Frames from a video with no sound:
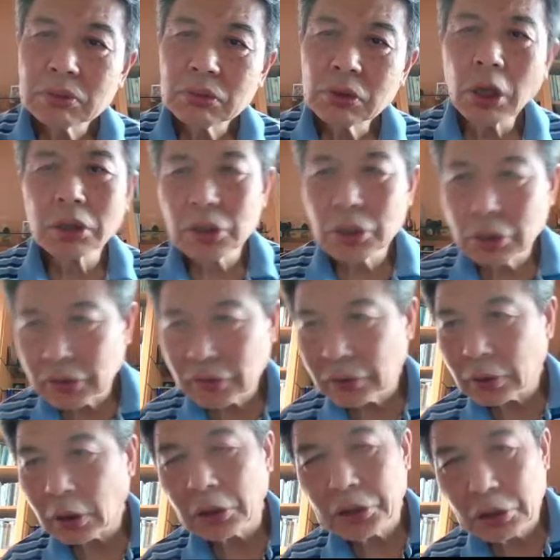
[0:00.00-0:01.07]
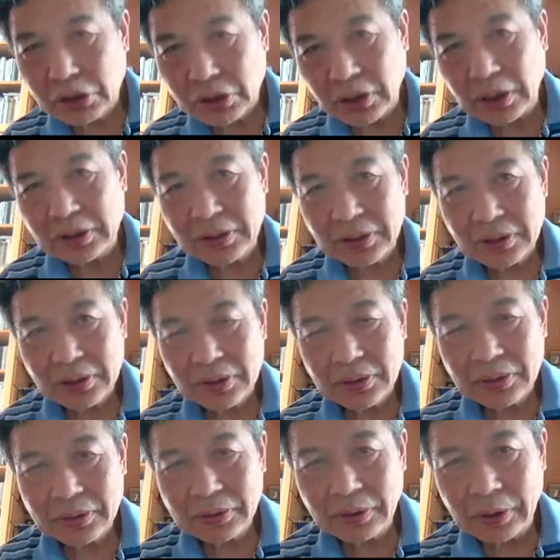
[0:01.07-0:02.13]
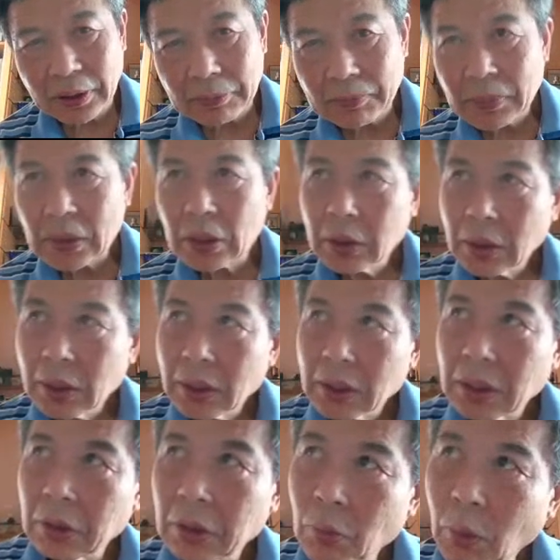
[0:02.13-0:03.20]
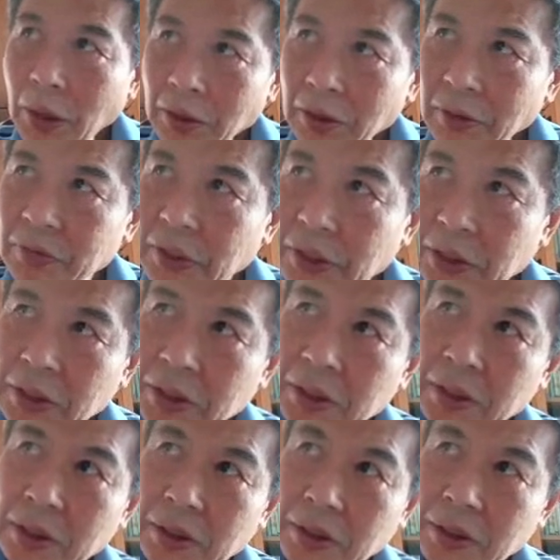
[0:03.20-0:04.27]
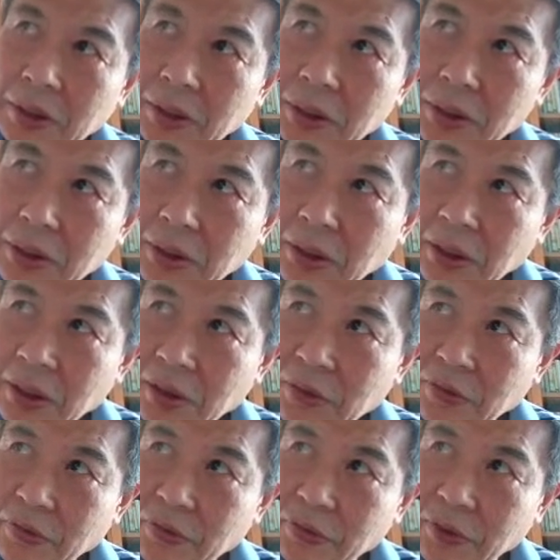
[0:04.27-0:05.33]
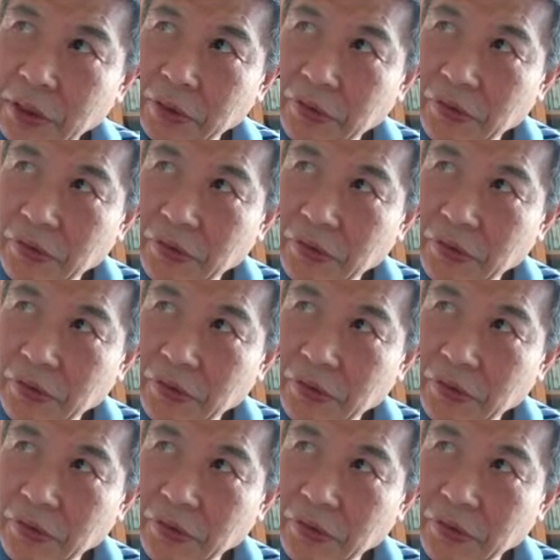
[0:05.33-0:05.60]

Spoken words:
not useful or useless, right? In one of the very